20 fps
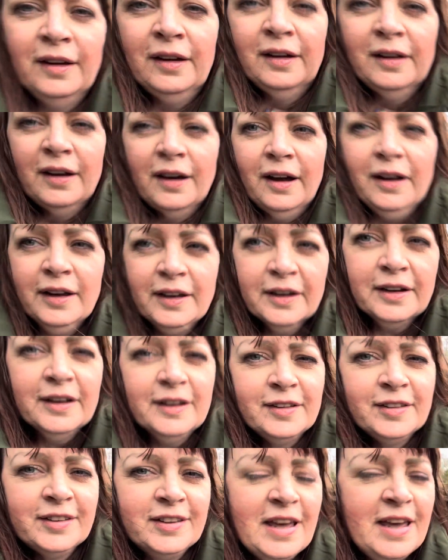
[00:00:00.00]
Hi
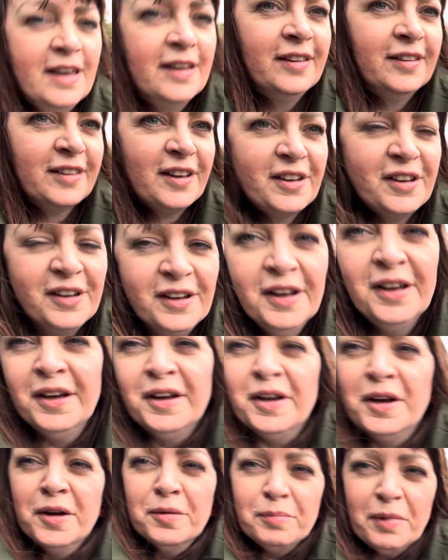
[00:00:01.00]
guys, so
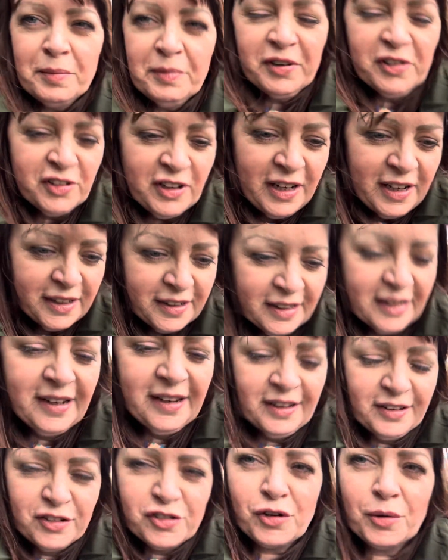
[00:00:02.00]
my machine
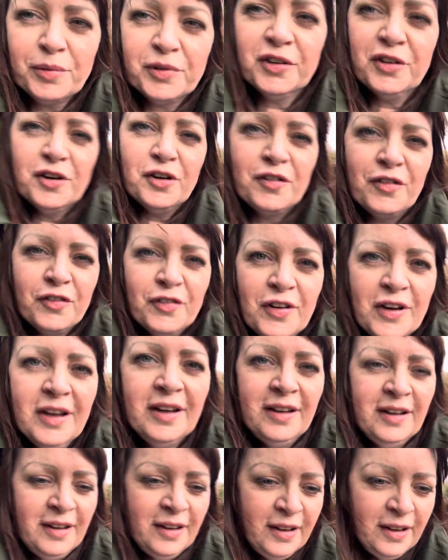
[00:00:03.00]
is dropped off.
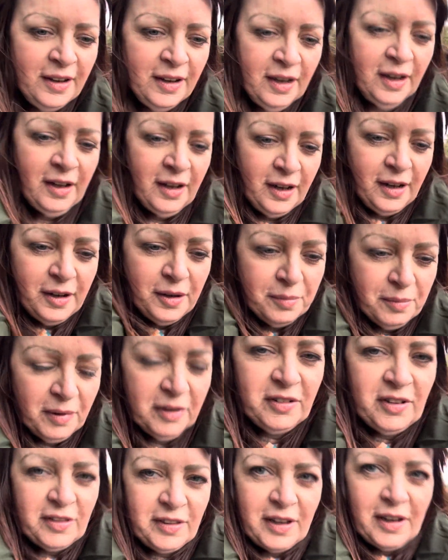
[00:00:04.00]
I
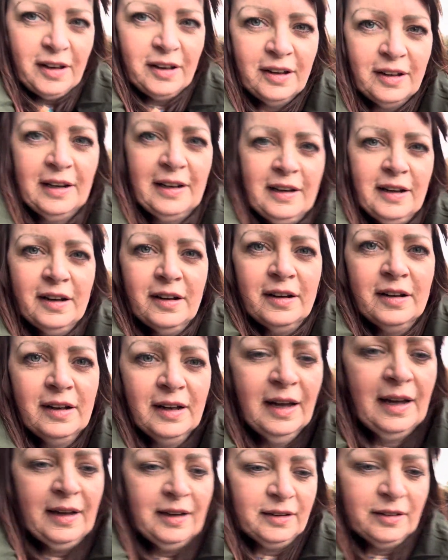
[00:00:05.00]
did that earlier
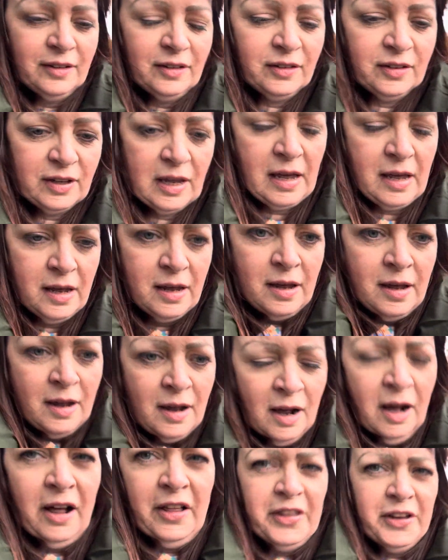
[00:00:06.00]
and
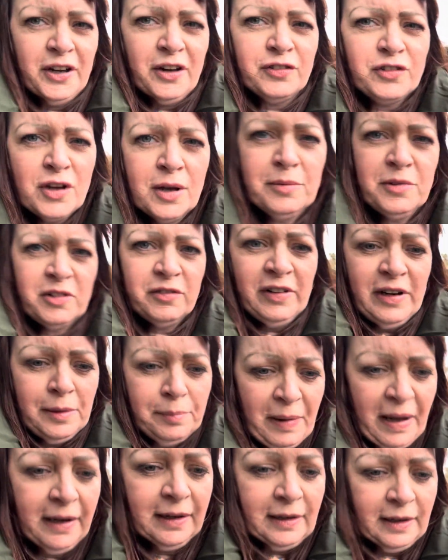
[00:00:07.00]
I think I've timed it really
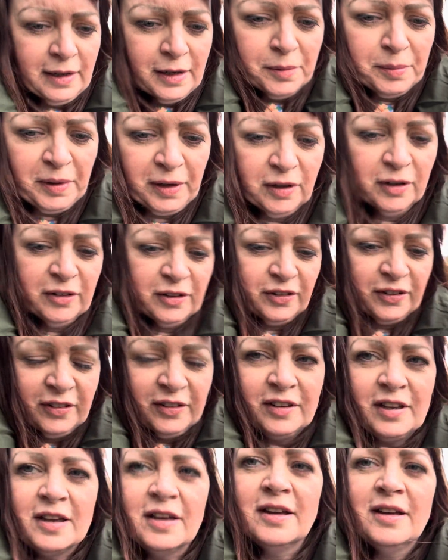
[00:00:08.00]
badly
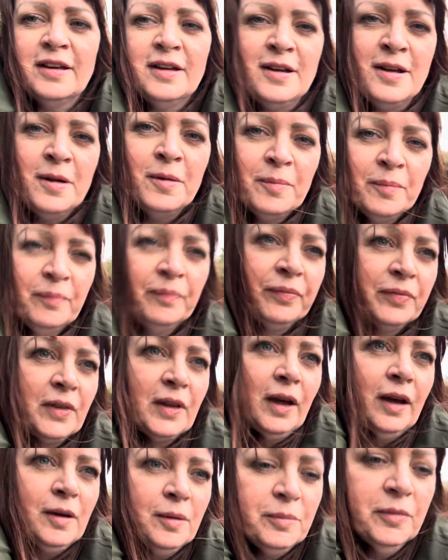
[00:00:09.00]
because
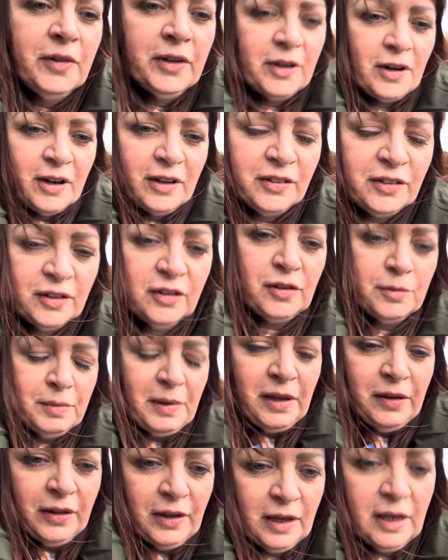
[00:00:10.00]
the guy said to
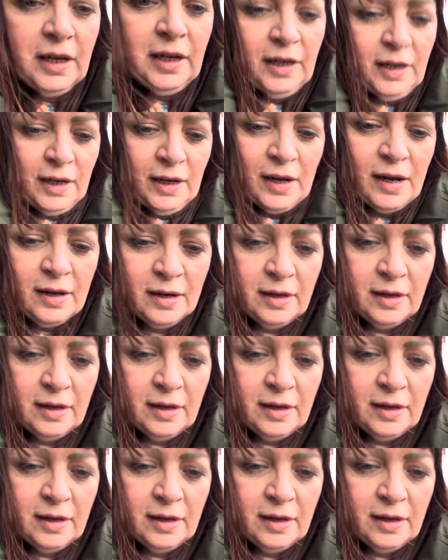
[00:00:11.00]
me that he